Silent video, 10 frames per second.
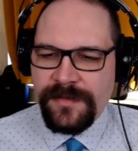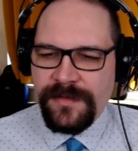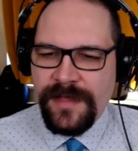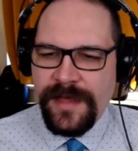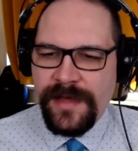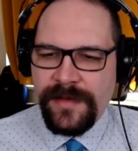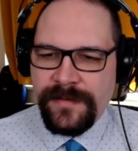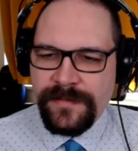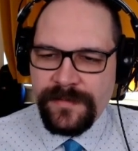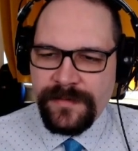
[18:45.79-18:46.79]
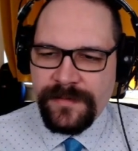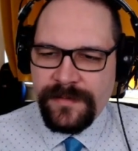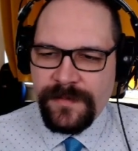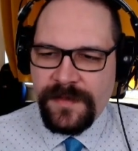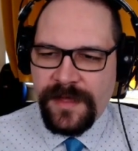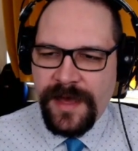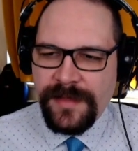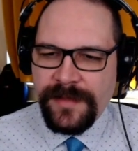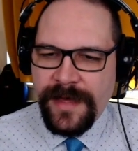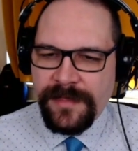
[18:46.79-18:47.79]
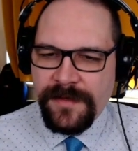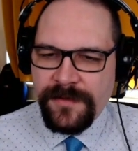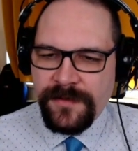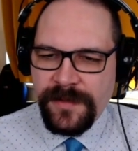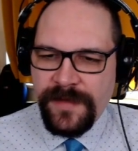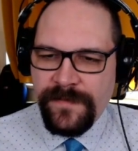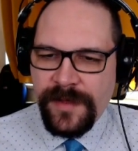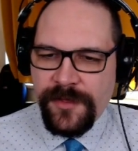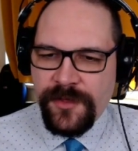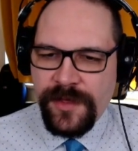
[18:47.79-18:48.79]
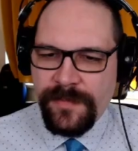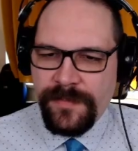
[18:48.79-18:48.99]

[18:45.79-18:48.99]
Now, must kindly ask you to leave my ship.